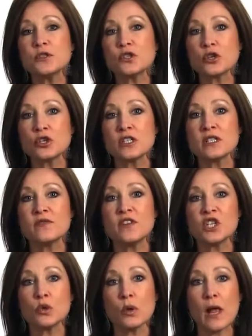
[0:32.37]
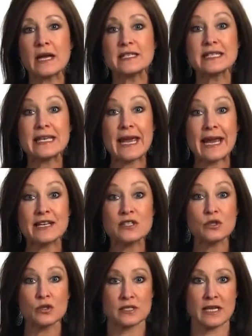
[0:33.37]
surgeons visualize
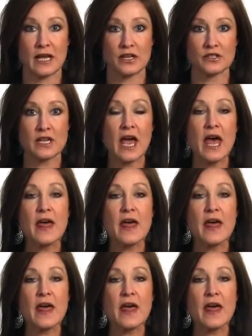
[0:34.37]
cancer cells.